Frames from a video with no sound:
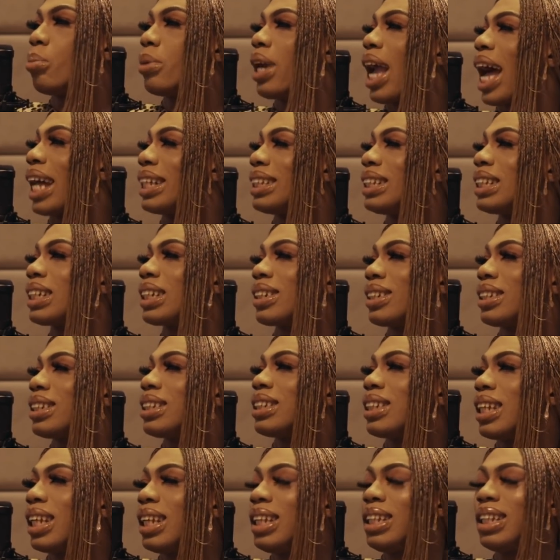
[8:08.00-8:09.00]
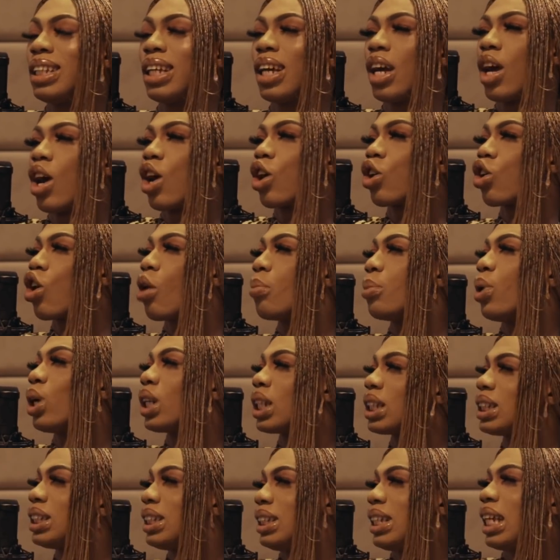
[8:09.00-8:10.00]
call me Auntie Christy, call me all
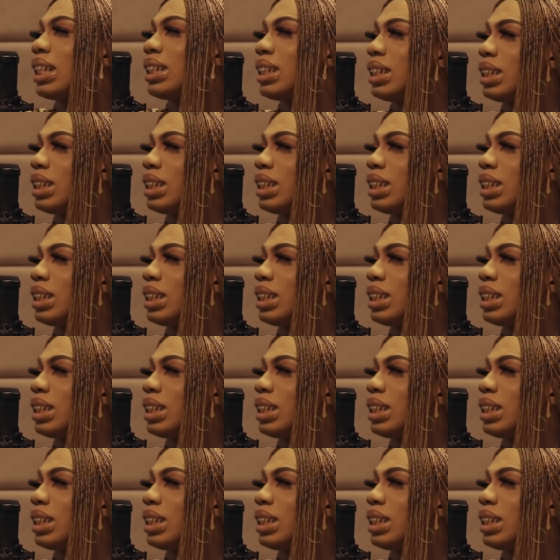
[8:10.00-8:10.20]
those settings.